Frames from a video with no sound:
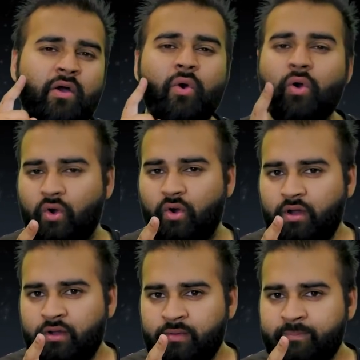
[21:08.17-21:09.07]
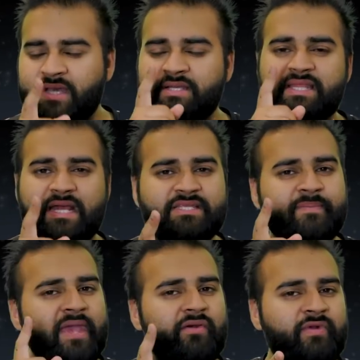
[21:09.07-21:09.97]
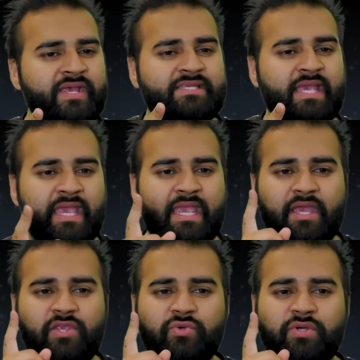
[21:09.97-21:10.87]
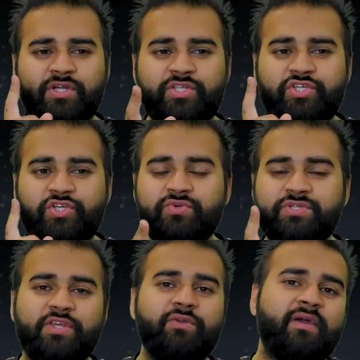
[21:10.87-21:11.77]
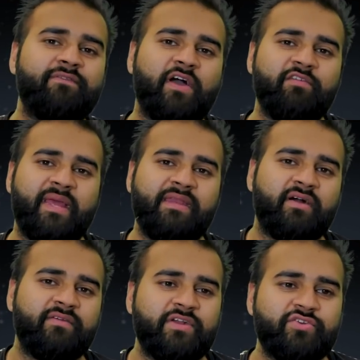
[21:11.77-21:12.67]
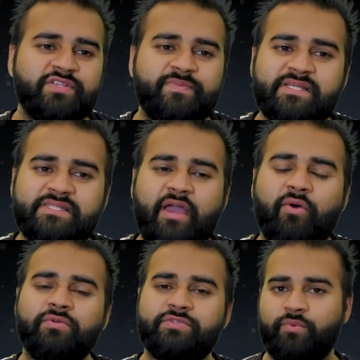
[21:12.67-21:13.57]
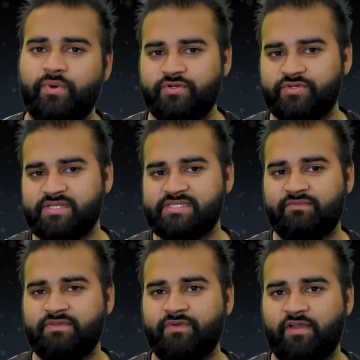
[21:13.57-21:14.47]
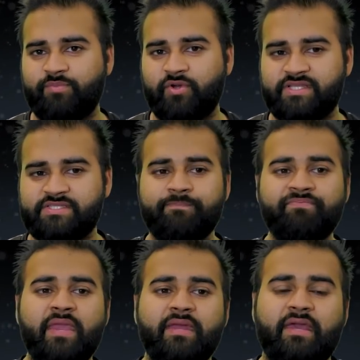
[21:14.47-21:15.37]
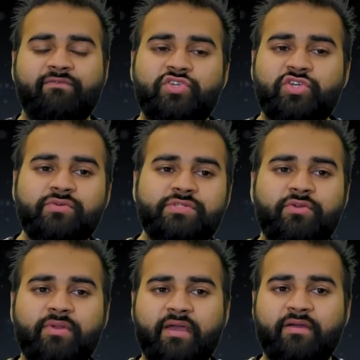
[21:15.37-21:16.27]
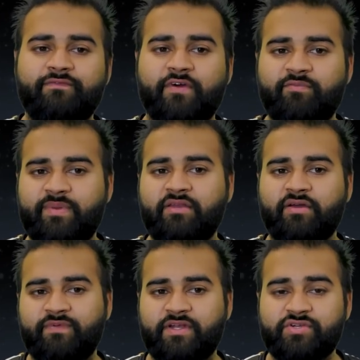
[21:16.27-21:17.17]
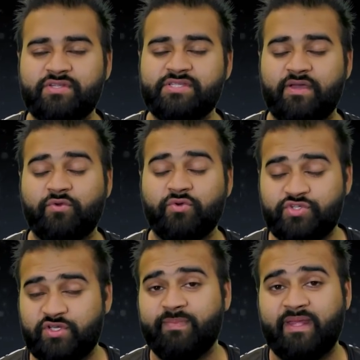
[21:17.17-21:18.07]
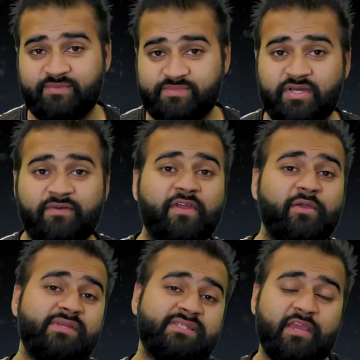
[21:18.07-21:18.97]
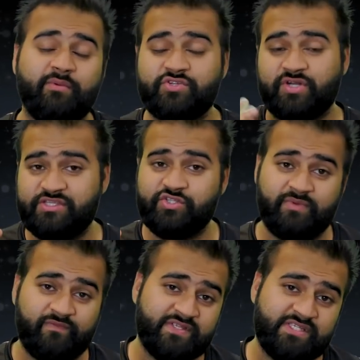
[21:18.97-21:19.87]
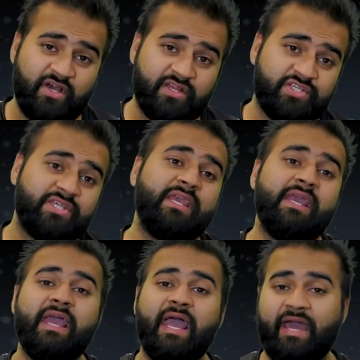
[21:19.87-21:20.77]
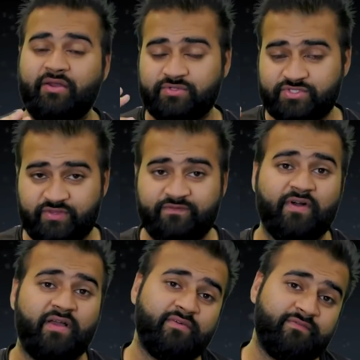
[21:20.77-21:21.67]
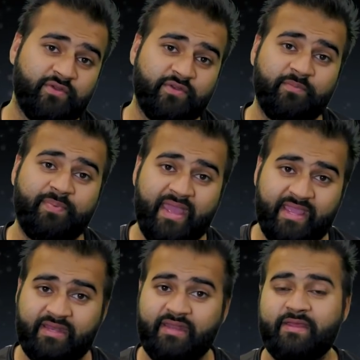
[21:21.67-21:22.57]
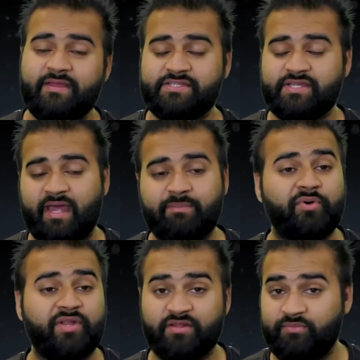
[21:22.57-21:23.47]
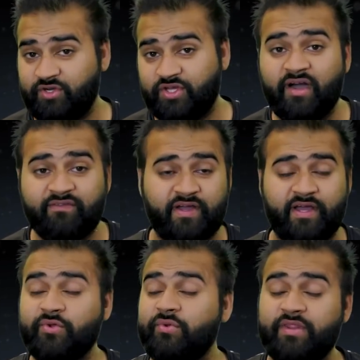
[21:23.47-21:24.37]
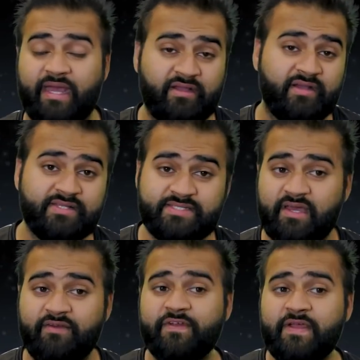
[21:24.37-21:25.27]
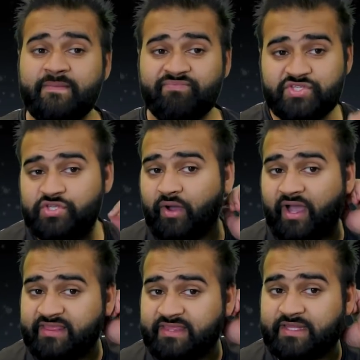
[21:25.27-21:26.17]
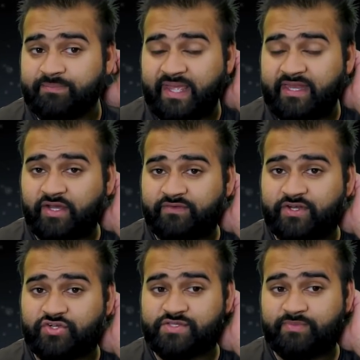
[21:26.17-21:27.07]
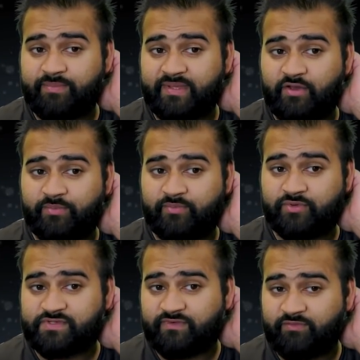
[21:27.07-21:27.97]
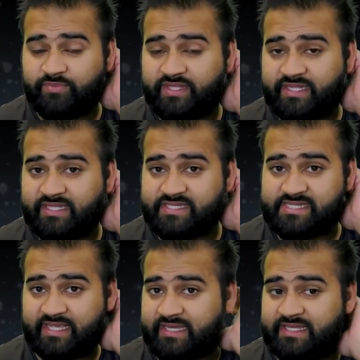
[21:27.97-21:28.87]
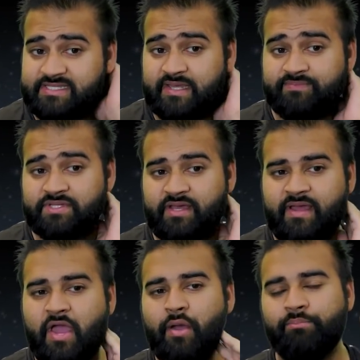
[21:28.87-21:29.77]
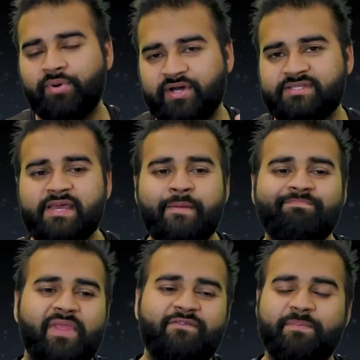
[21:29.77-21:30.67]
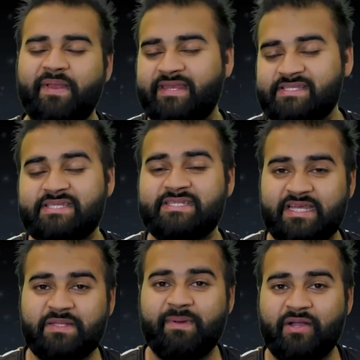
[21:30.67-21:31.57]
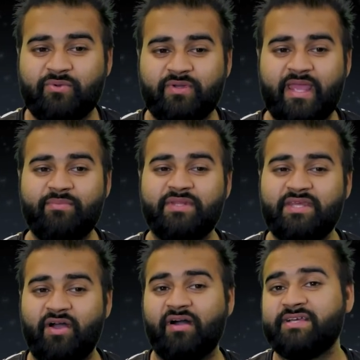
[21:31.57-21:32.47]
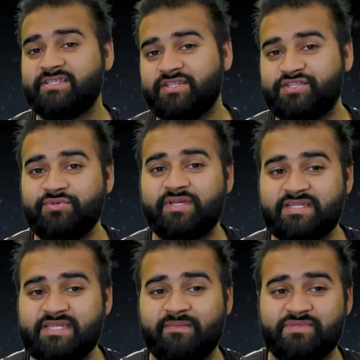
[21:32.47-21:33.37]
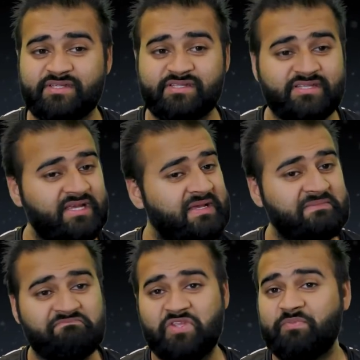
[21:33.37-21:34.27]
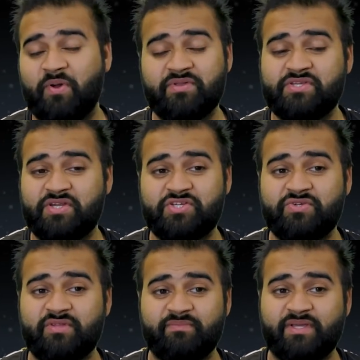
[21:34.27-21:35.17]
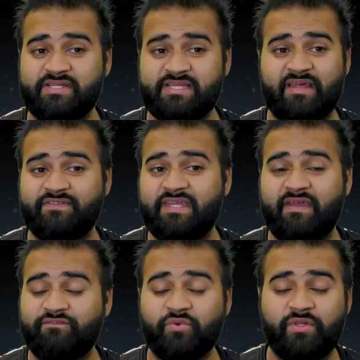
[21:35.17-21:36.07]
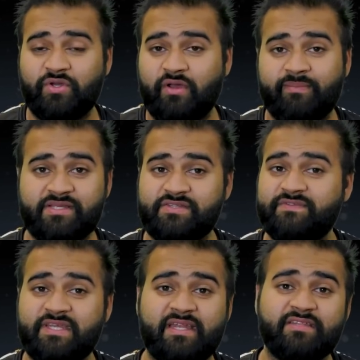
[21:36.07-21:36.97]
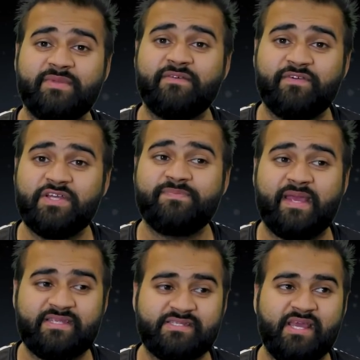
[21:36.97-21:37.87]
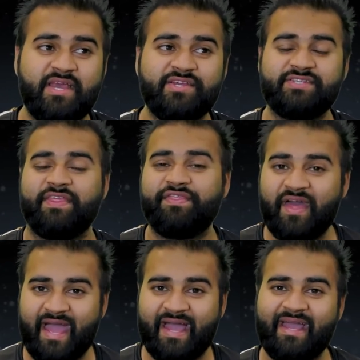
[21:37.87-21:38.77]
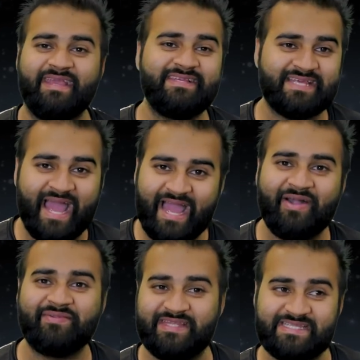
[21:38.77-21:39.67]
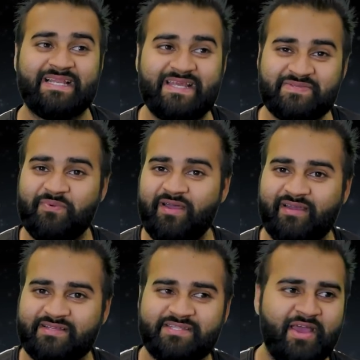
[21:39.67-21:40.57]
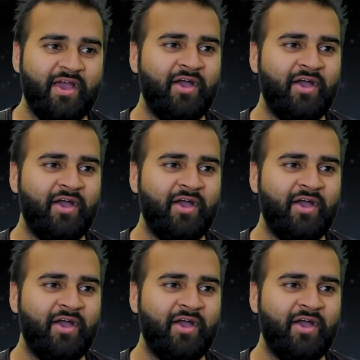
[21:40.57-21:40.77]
Or, because that's a bit risky, you could choose the unit of 5 Blade Guard Veterans because they're also 175 points. Now, if you chose the unit of 5 Blade Guard Veterans, of course, you can make them tough, like we were saying, with Transhuman Physiology, and also the 5 up Feel No Pain, so, and putting them on cover and all of that kind of stuff. So I think the Blade Guard Veterans might be a little bit more survivable than the second Contemptor. But if your plan is to sit at the back all game with the Arcus and the 2 Contemptors, your opponent's got to shoot them because they'll have to get through all your combat stuff to get to them in the first place. So that is how this list works.